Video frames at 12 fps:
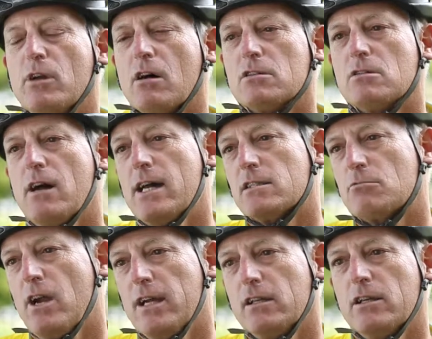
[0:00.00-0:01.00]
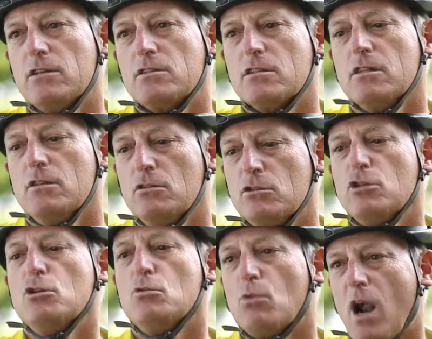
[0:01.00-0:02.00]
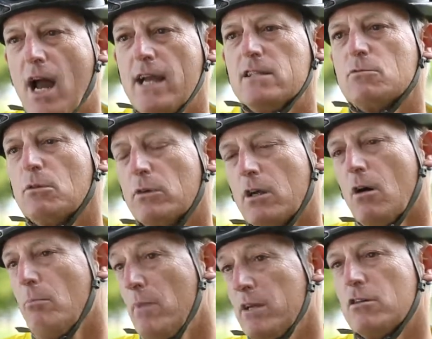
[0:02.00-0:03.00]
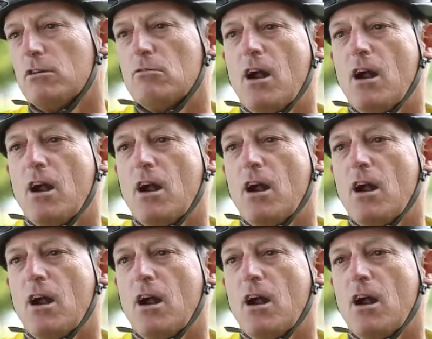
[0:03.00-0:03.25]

We also ask ride leaders to do 2 rides, what we call mentored